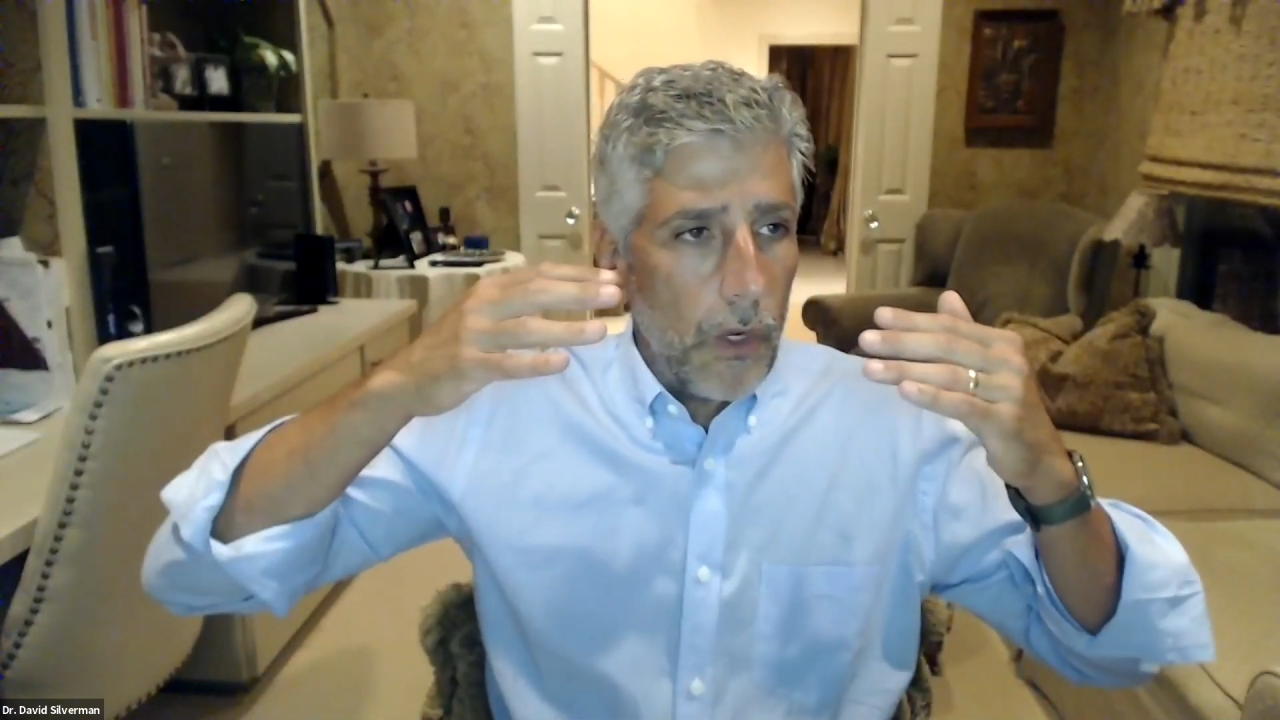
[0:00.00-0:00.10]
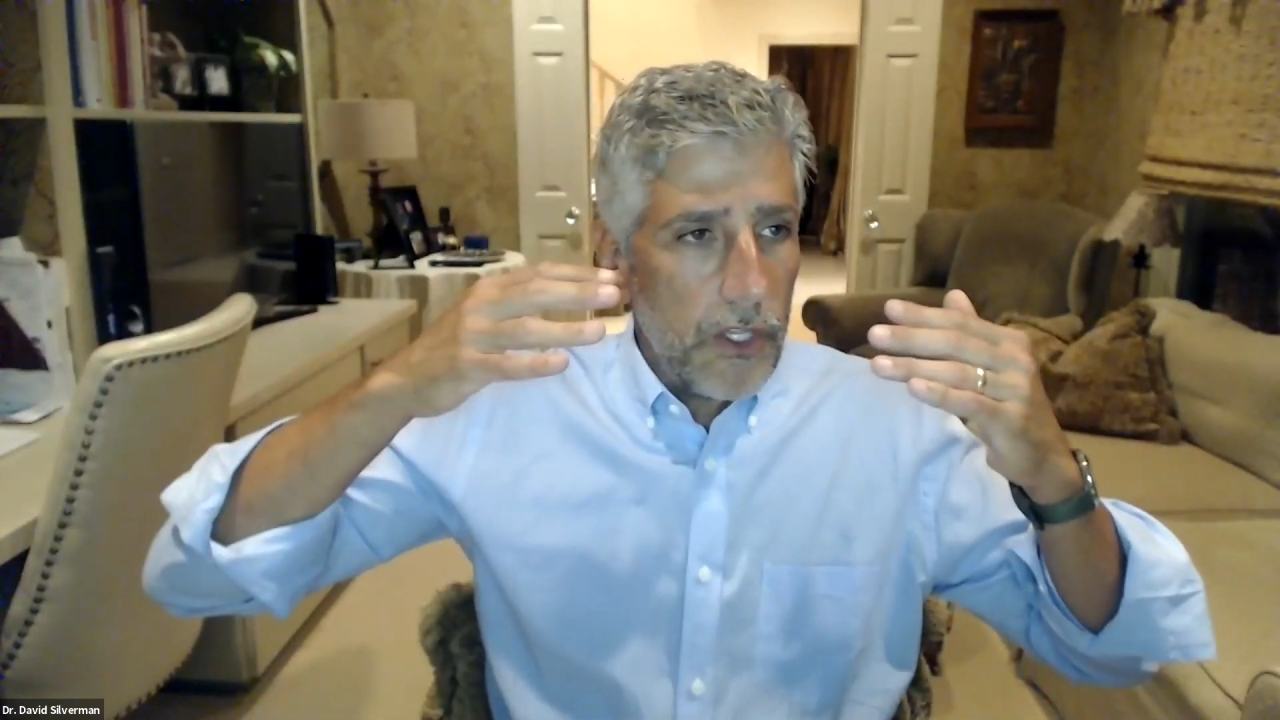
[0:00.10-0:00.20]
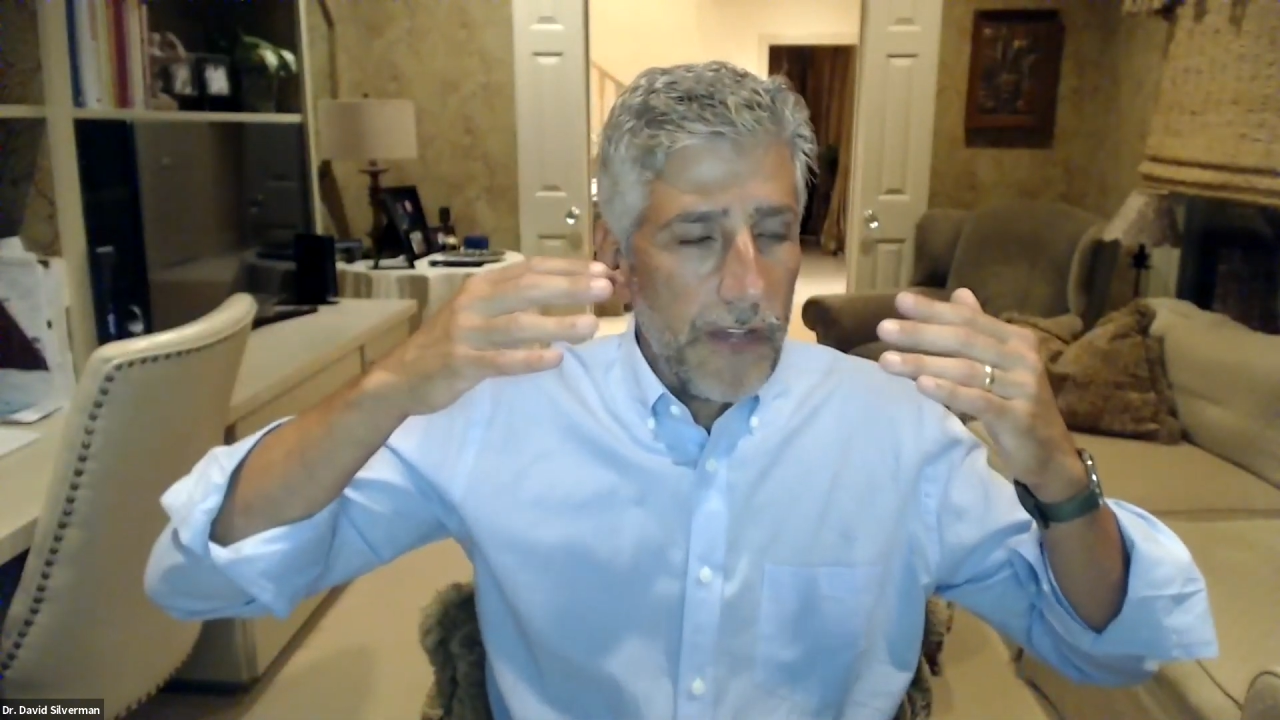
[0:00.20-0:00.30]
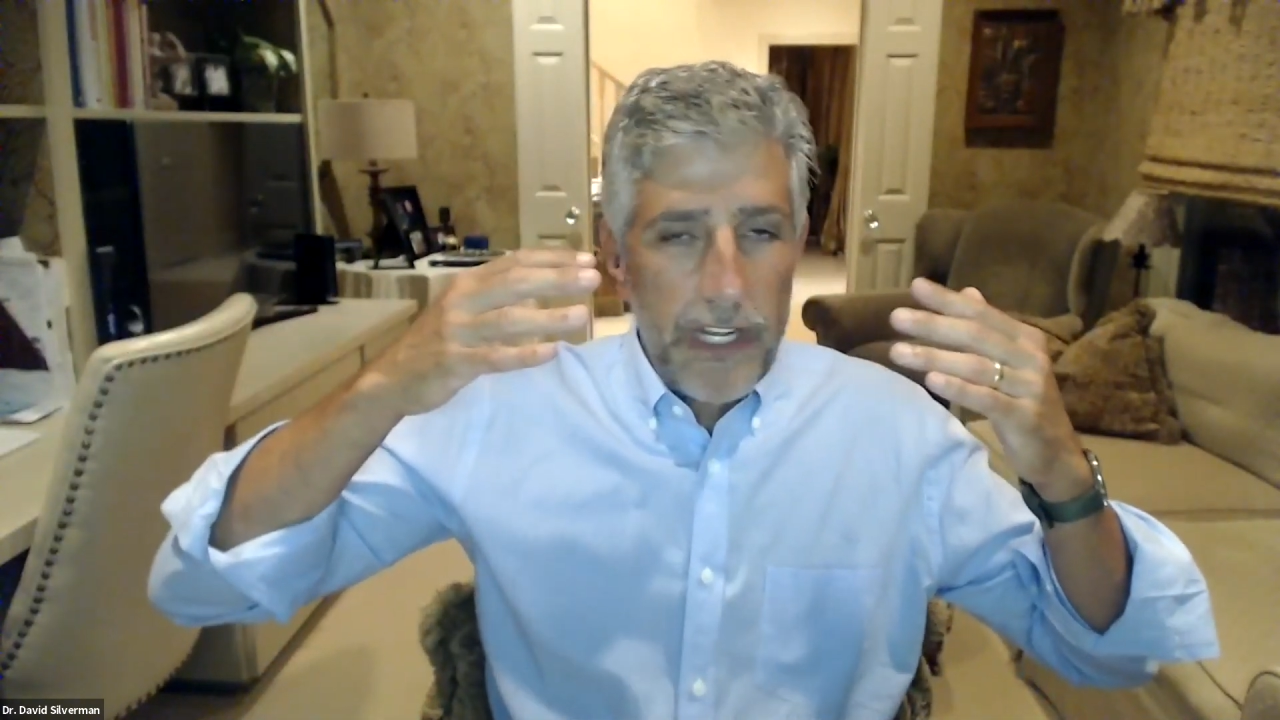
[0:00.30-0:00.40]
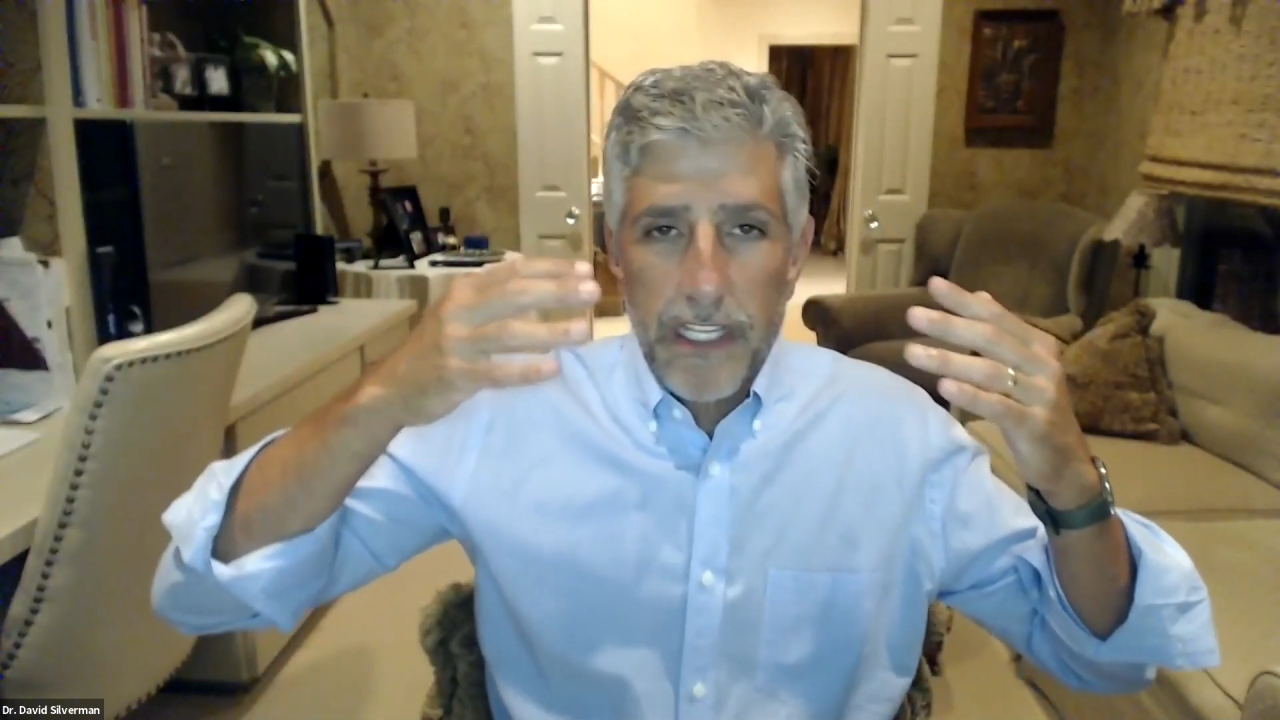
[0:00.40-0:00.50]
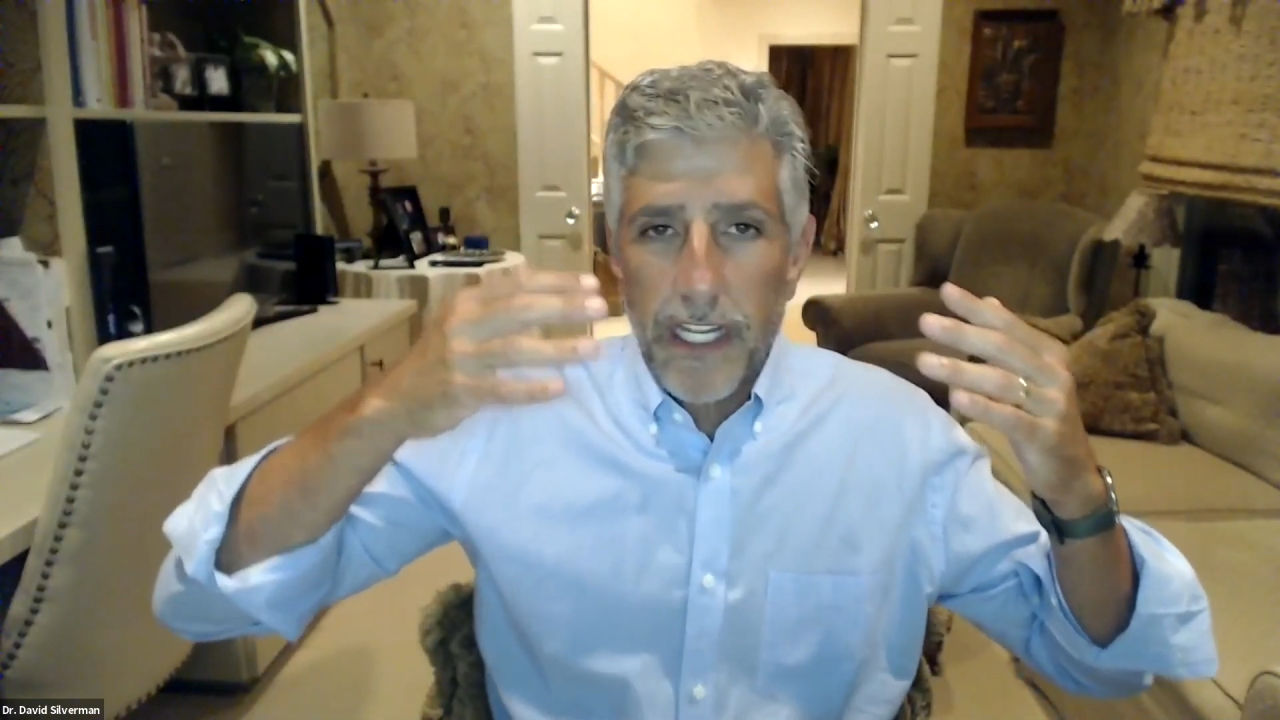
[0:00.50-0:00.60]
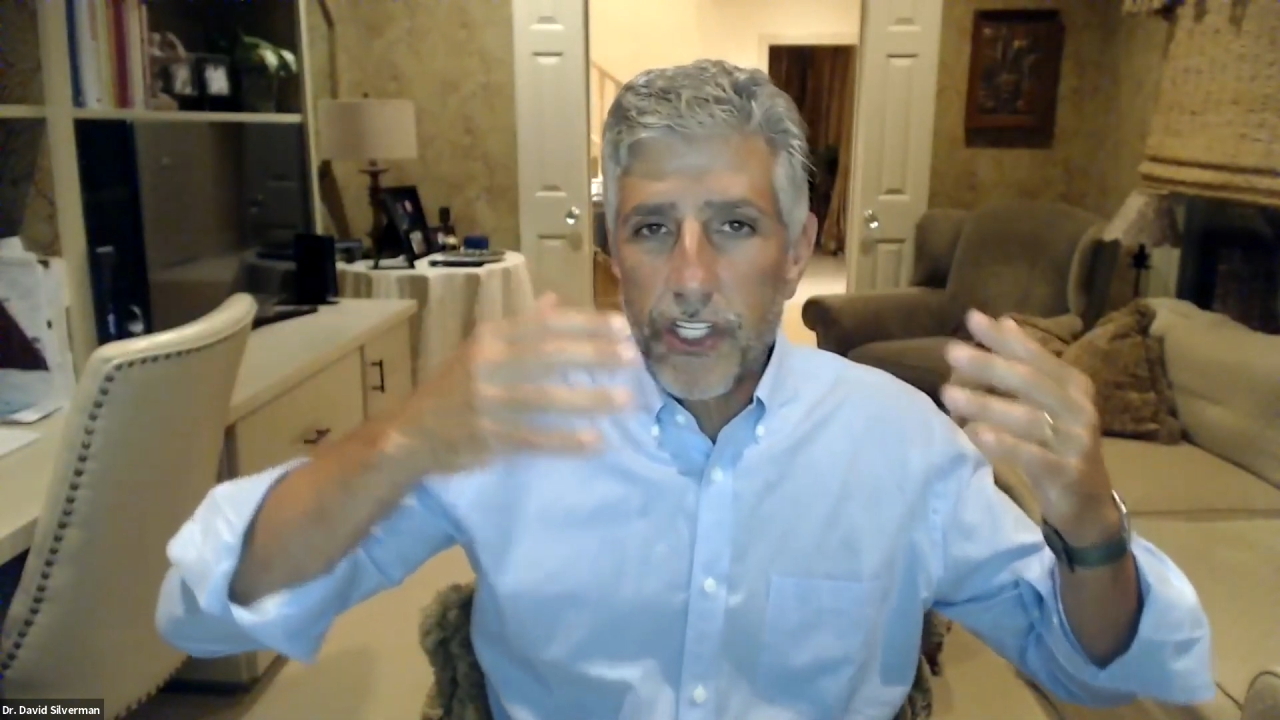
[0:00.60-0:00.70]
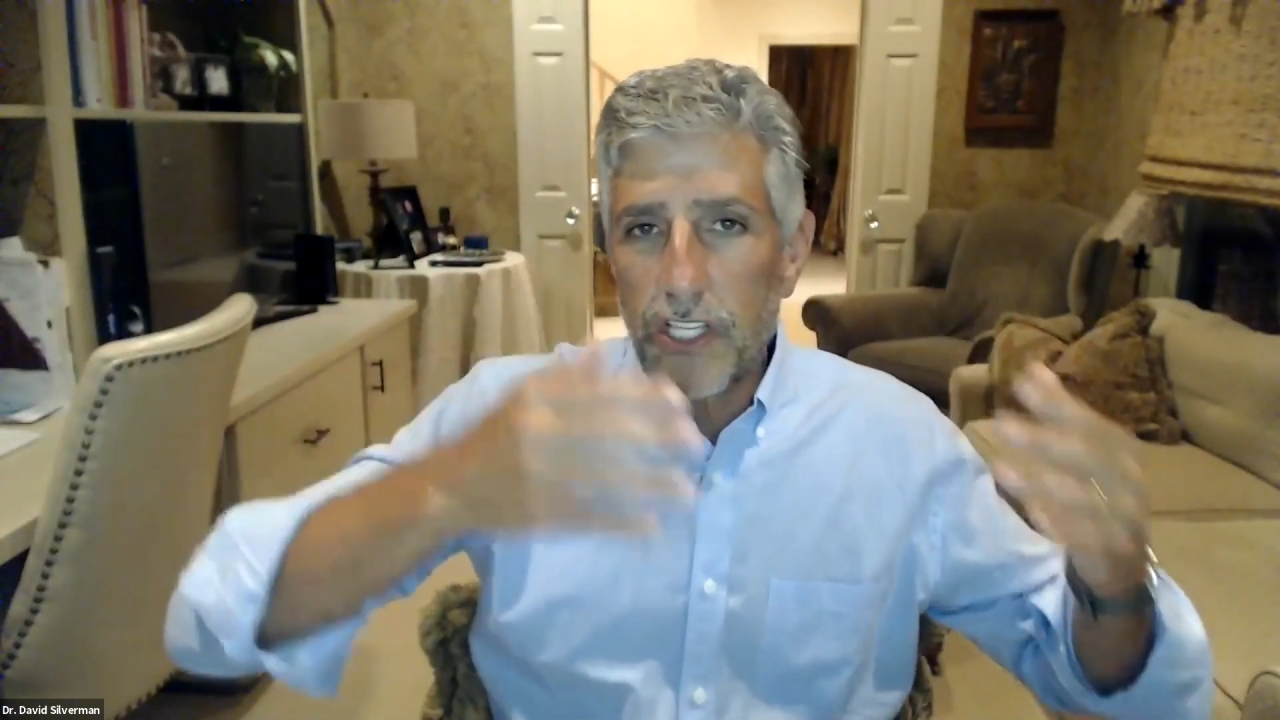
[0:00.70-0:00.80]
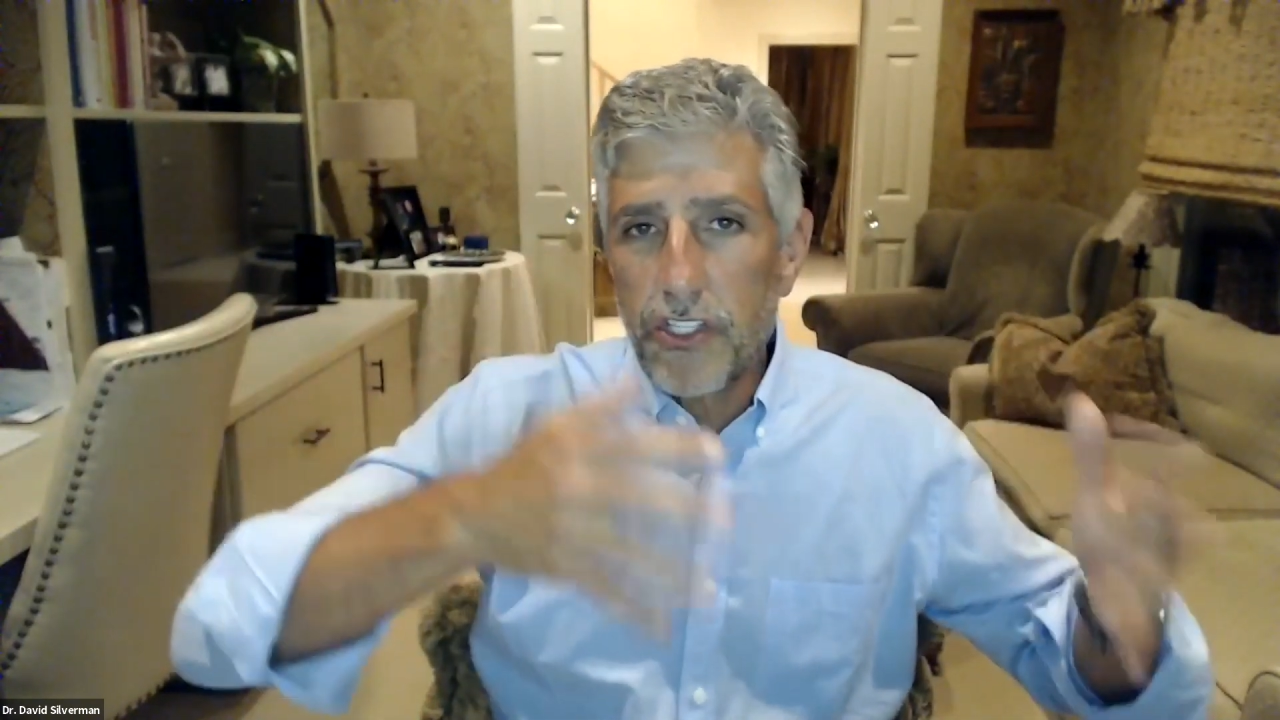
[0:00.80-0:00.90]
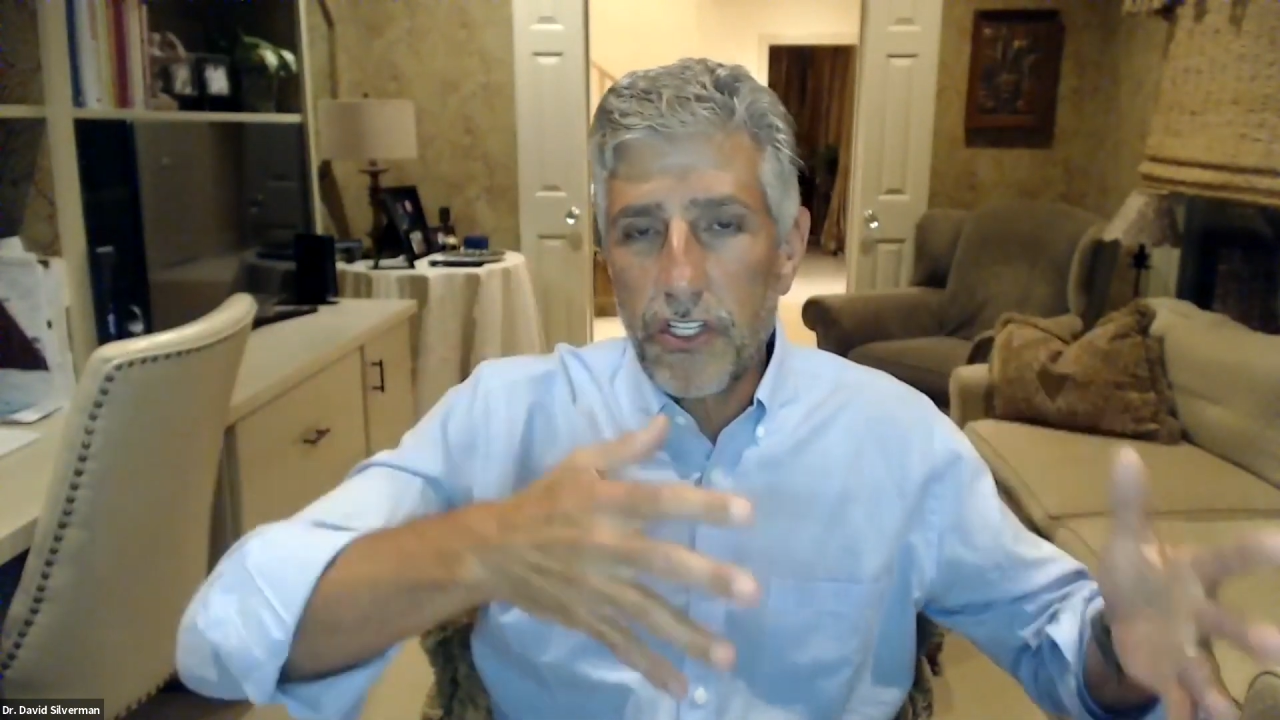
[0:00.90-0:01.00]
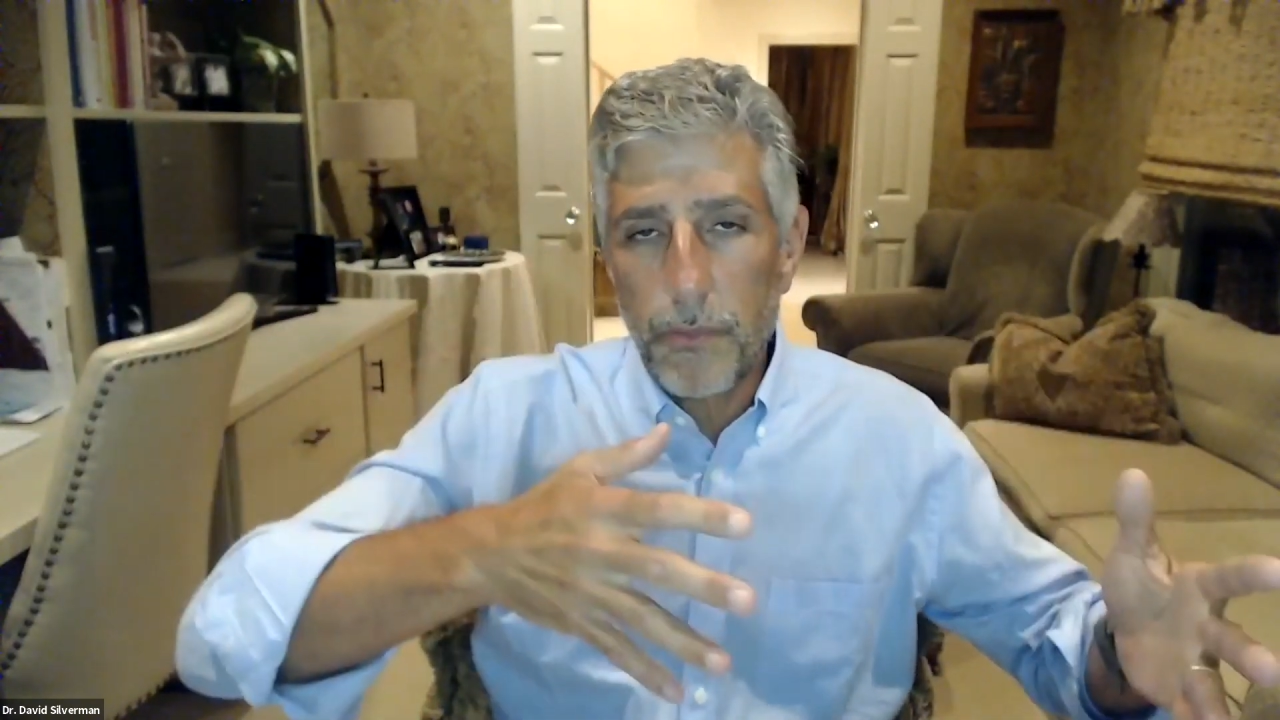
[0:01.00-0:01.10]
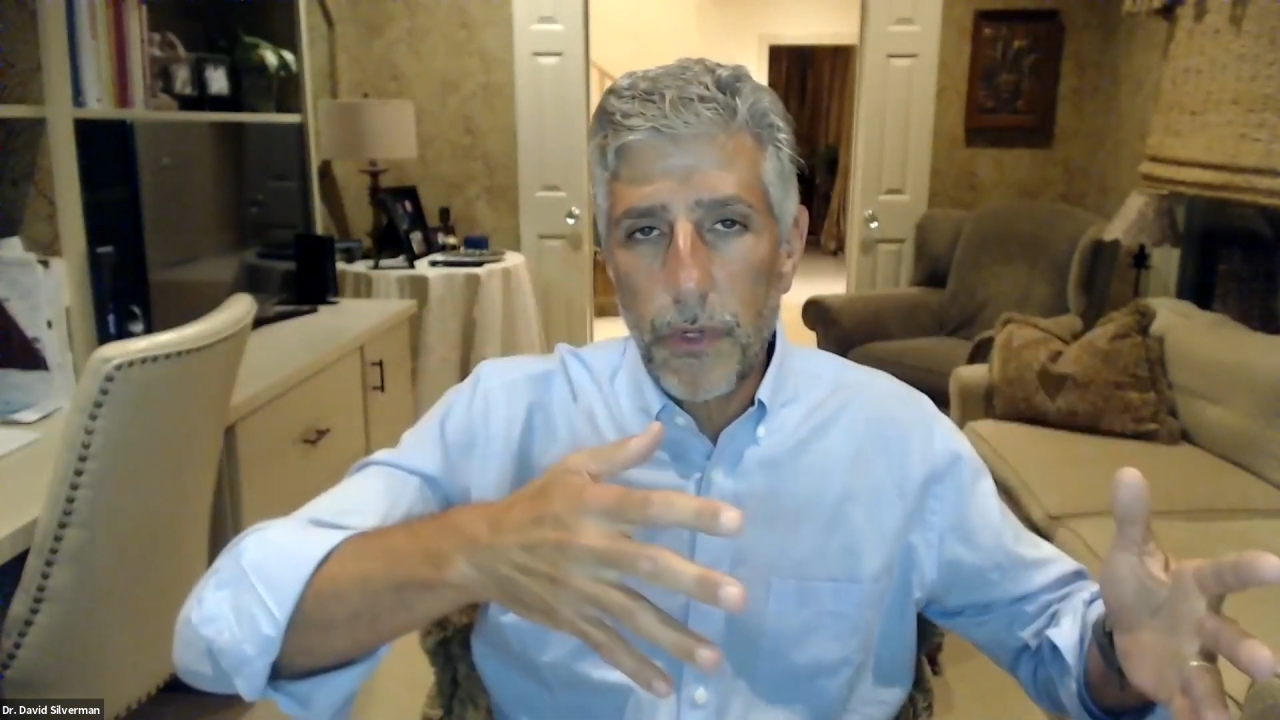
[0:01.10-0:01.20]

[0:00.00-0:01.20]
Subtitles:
you have any digestion